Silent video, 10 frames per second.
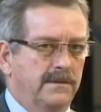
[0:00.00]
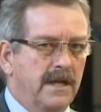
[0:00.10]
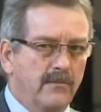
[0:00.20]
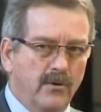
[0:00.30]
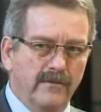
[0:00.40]

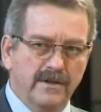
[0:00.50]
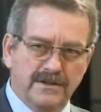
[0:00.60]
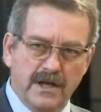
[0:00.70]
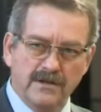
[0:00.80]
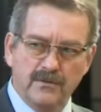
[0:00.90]
State Board of
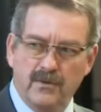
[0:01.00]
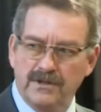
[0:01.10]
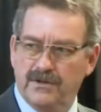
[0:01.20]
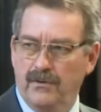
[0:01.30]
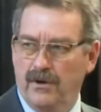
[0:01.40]
Education,
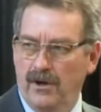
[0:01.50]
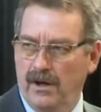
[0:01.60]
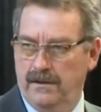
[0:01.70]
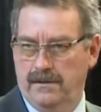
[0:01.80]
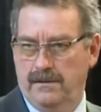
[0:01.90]
what is going
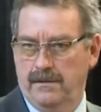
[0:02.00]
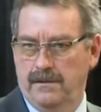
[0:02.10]
on?